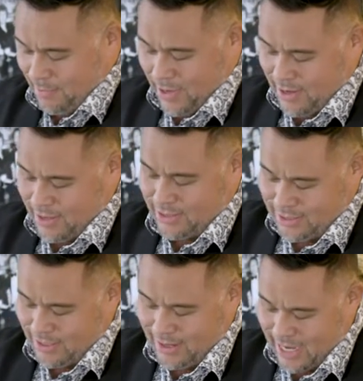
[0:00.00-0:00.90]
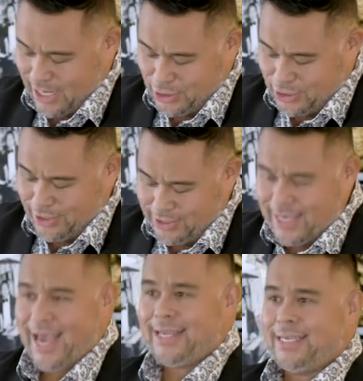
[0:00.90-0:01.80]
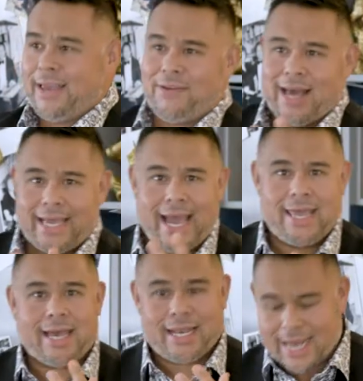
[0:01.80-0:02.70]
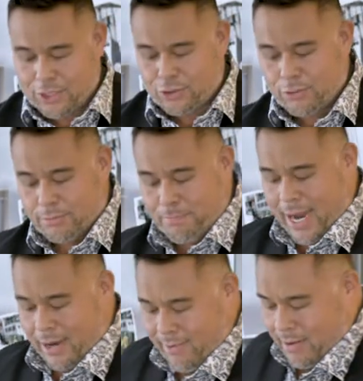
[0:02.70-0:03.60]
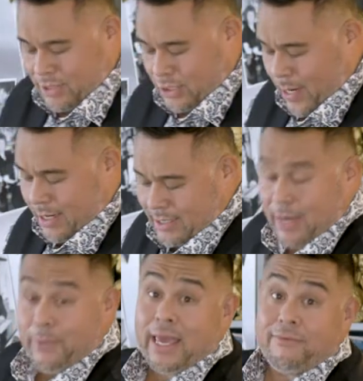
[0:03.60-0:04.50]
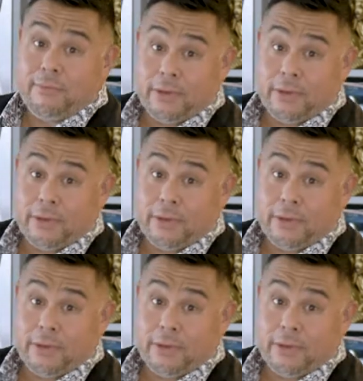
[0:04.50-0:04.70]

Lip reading: because it's just there to give it, again, that natural background sweetness that we get from